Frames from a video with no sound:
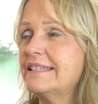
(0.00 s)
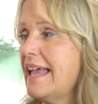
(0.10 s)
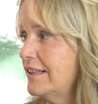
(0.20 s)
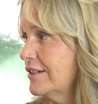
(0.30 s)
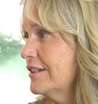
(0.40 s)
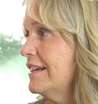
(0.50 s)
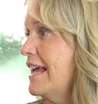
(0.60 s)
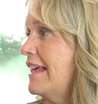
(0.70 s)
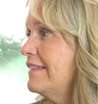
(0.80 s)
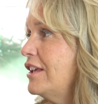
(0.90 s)
seller
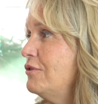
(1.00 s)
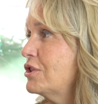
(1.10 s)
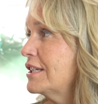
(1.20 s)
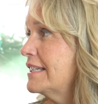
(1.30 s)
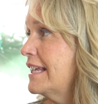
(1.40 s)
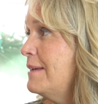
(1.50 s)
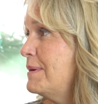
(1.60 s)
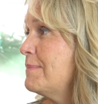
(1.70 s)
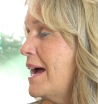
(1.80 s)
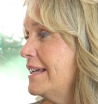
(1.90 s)
that you should keep
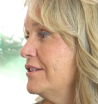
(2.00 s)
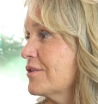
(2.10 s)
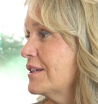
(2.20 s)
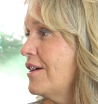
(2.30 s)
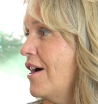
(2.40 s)
in mind during the